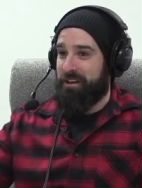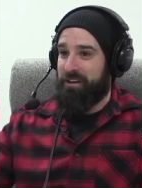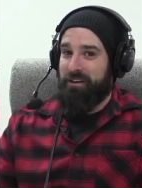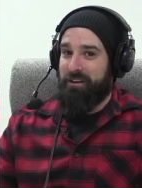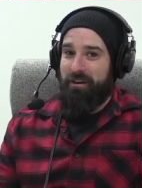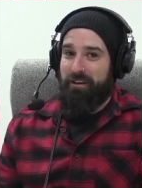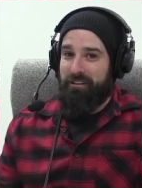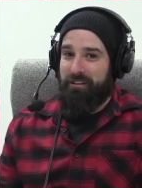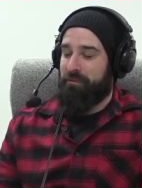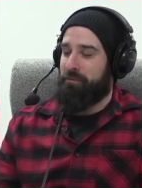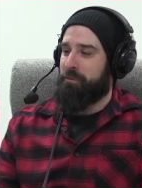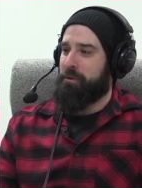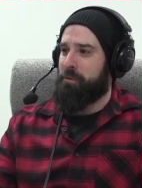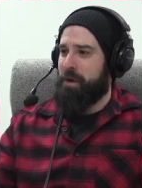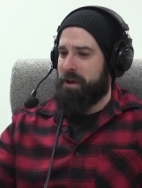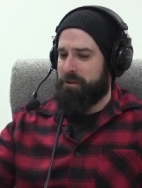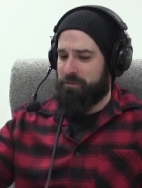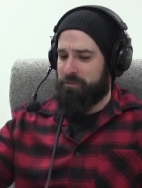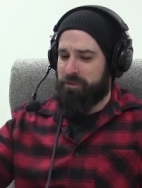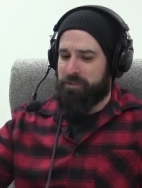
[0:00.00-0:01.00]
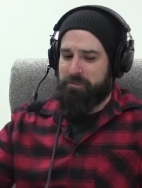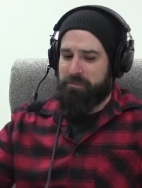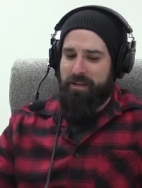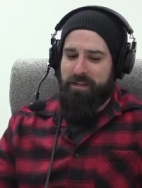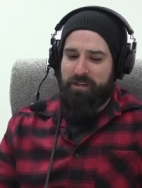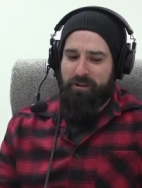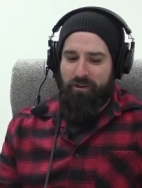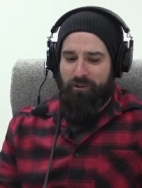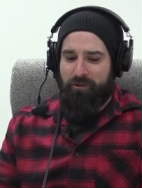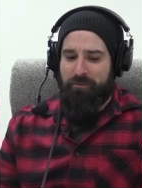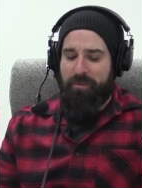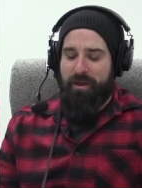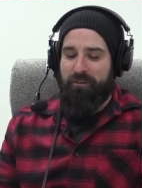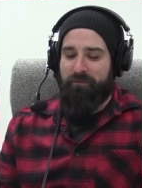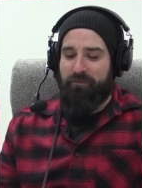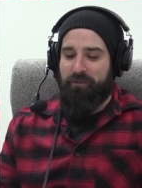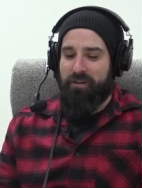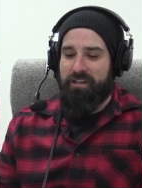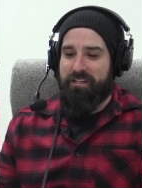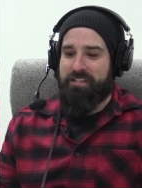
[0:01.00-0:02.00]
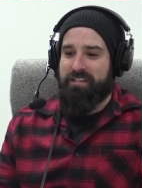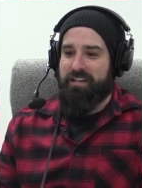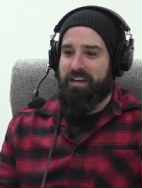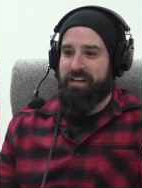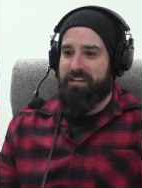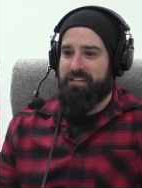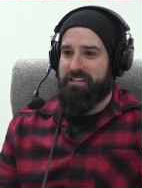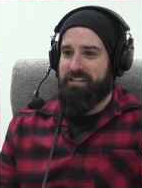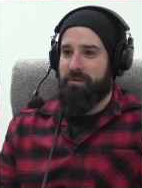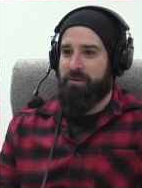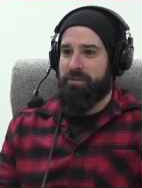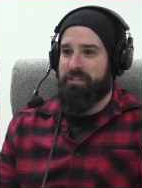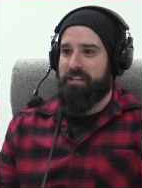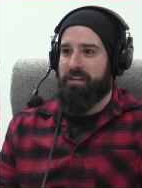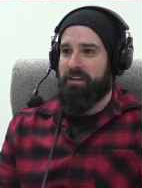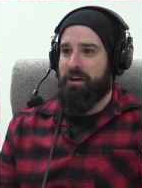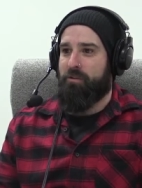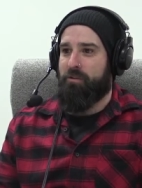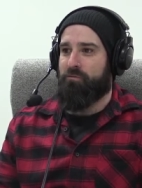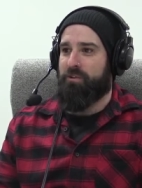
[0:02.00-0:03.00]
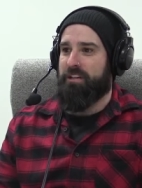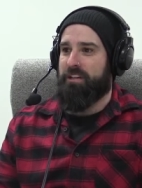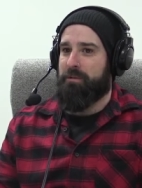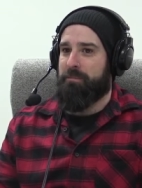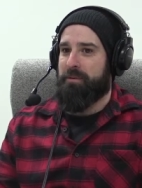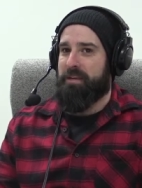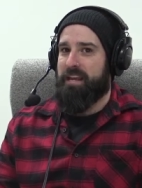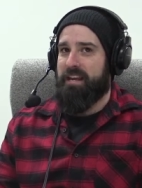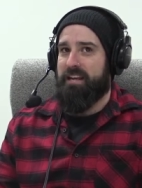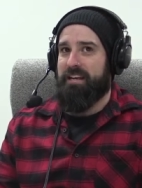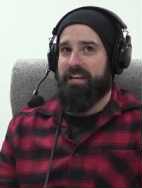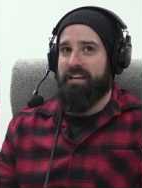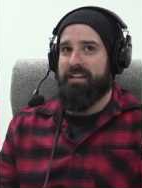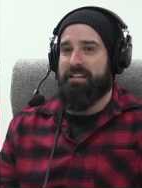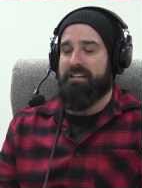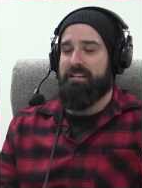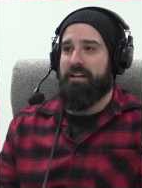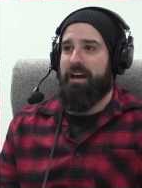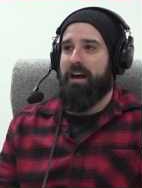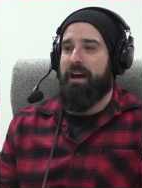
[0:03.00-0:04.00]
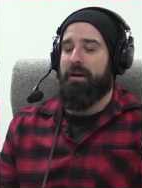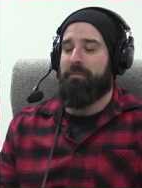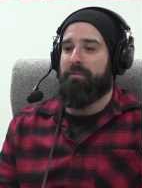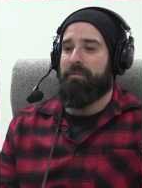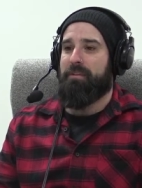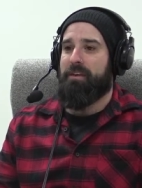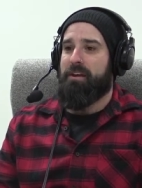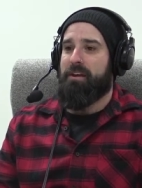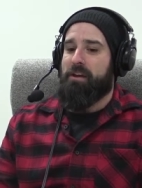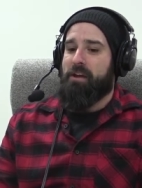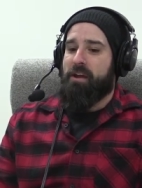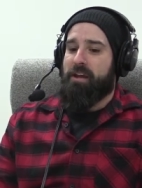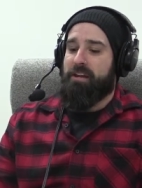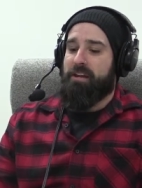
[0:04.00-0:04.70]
think as we were speaking earlier about the Footy Stars, there was a really big hit in the